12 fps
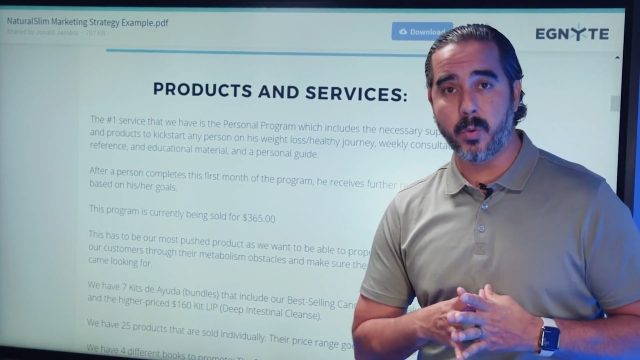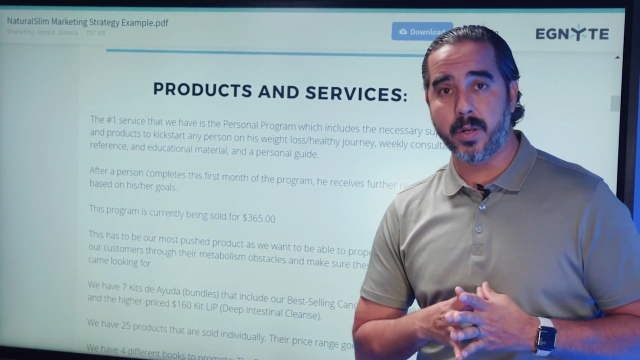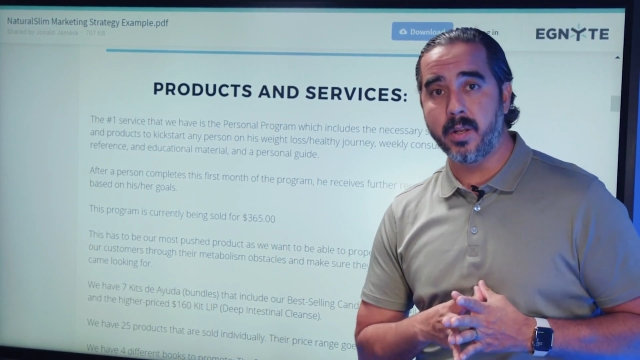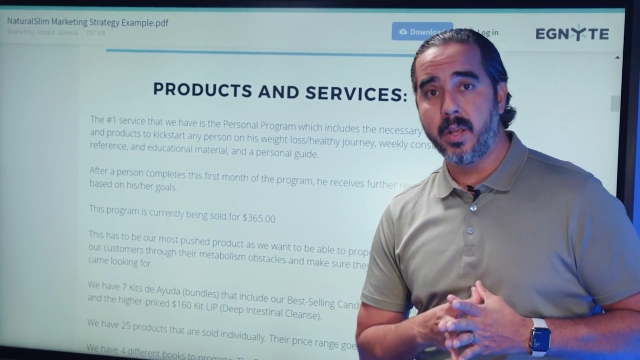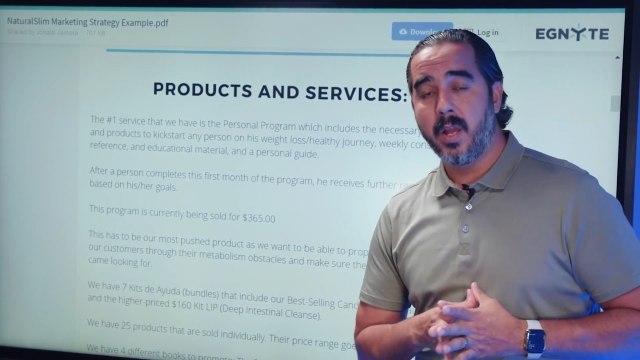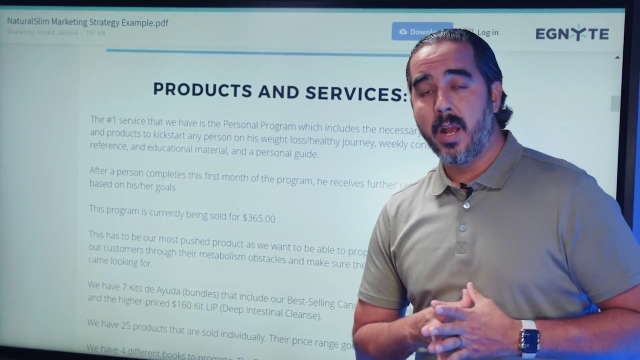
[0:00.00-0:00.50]
it
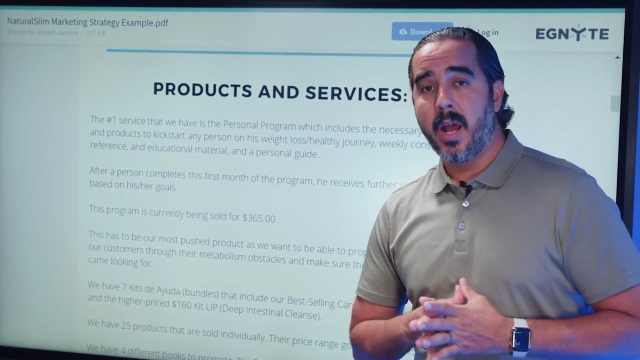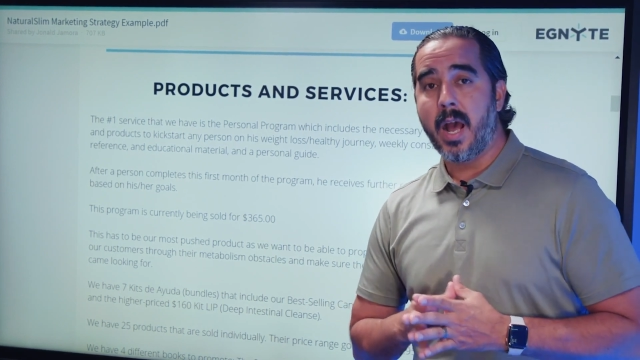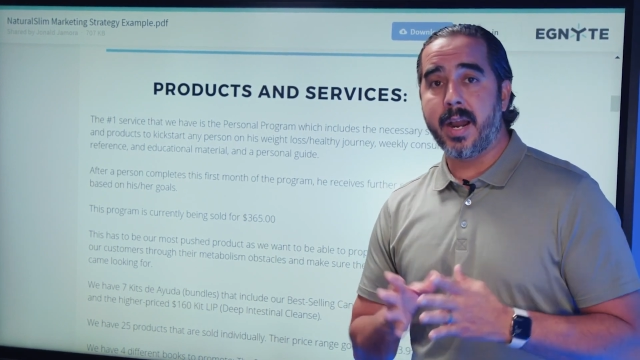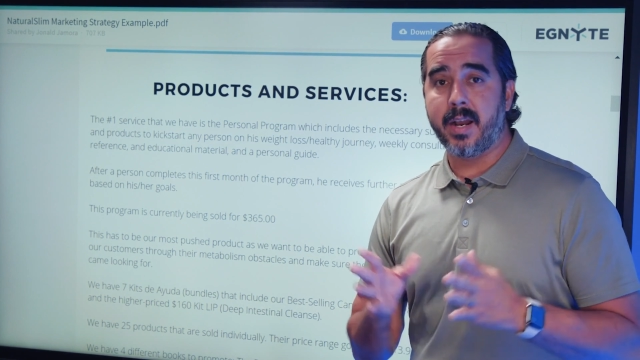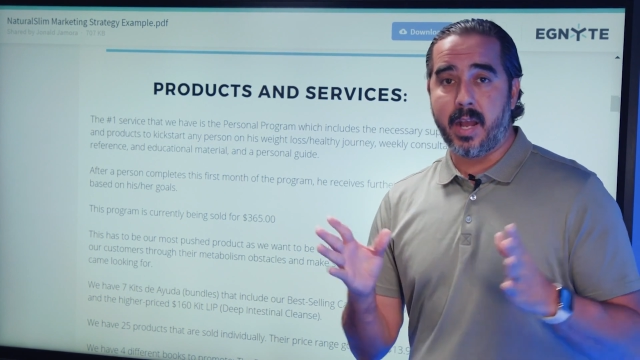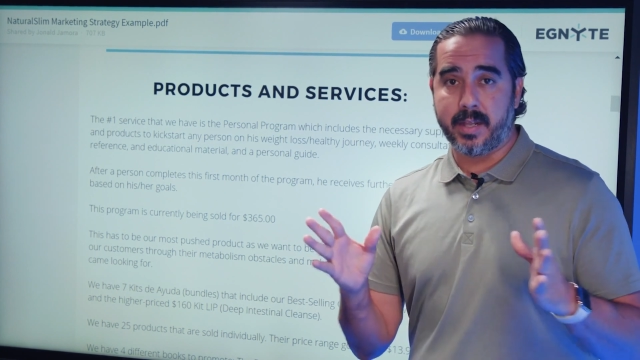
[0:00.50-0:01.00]

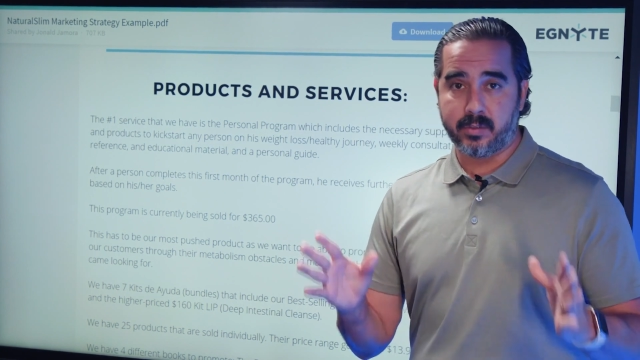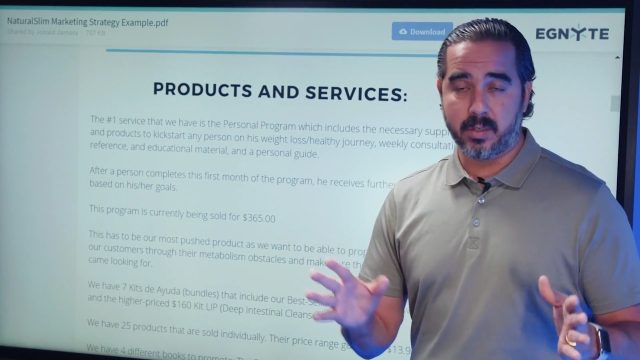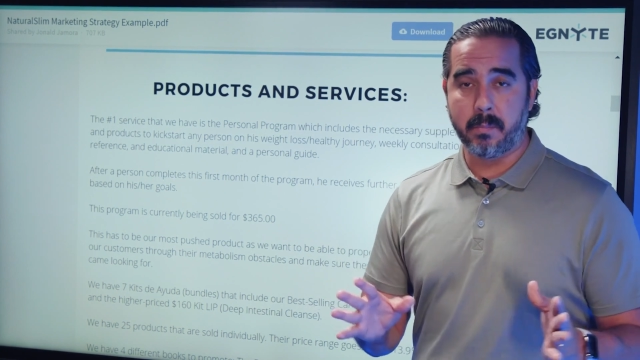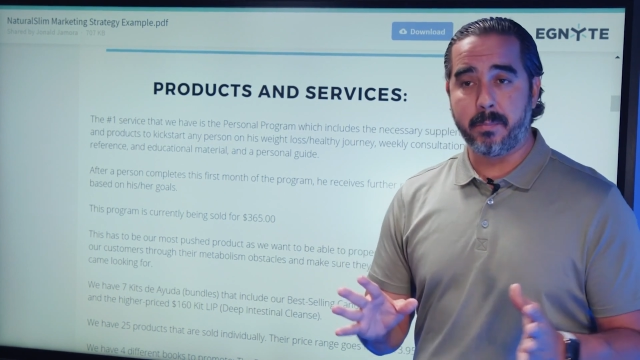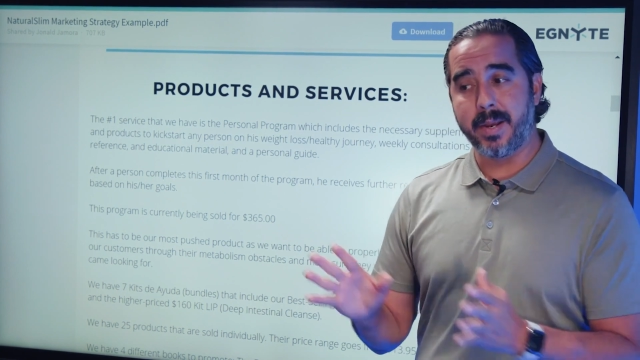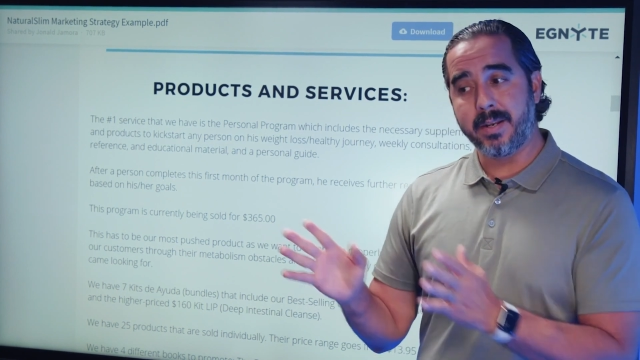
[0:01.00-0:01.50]
at
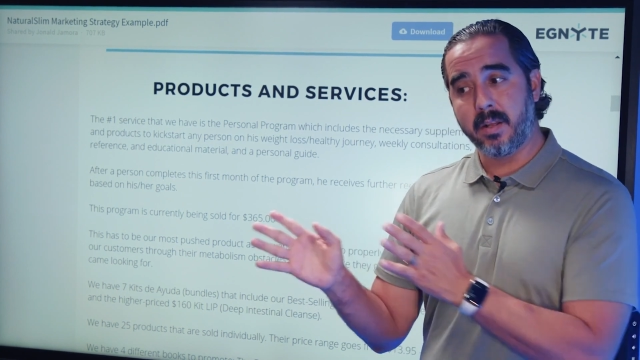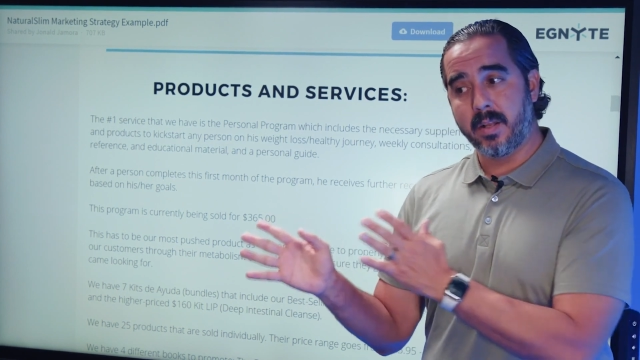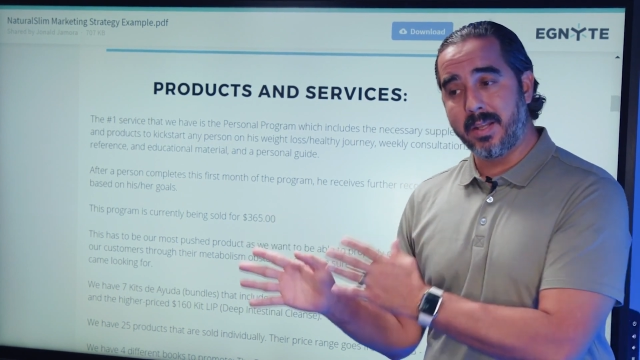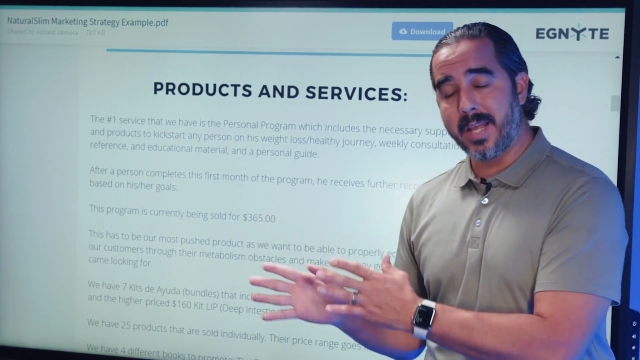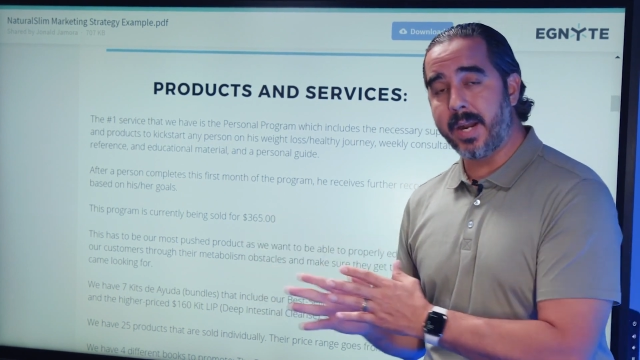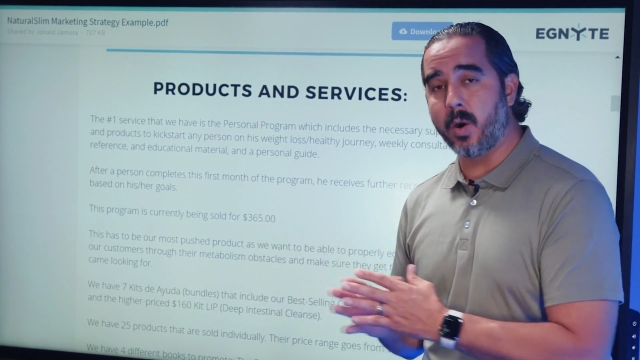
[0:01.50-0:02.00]
some point
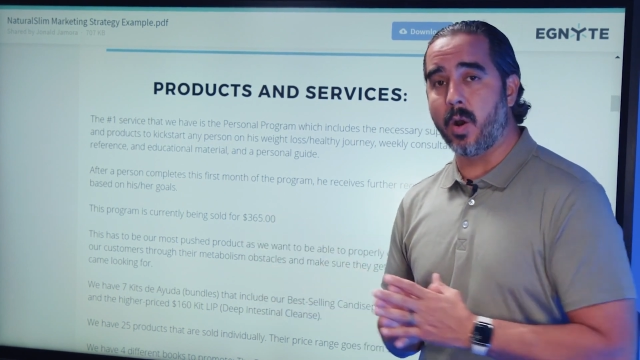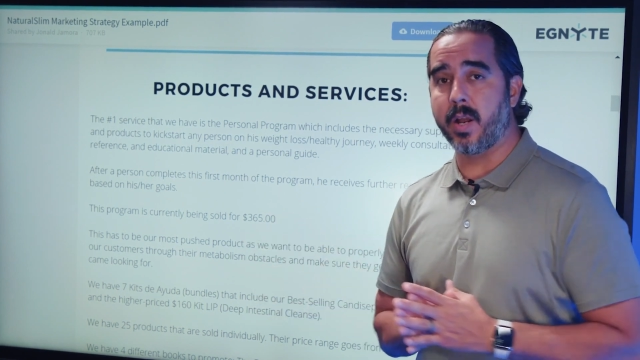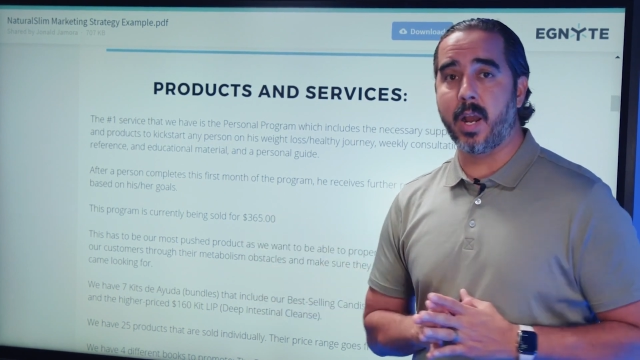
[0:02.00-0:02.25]
later on.